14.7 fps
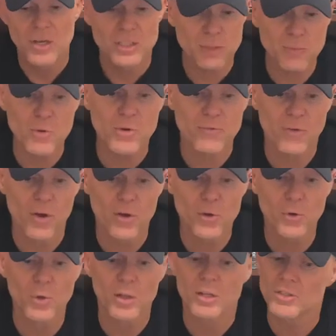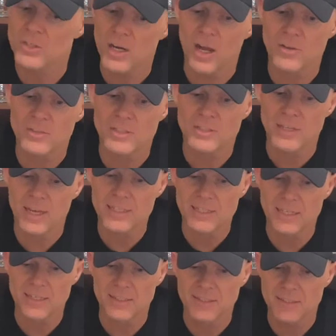smooth vocal and Charles's
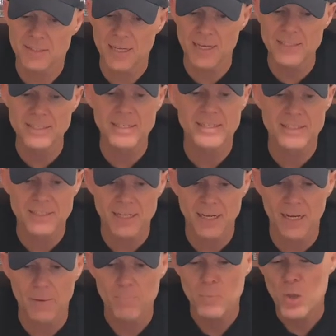tasty guitar,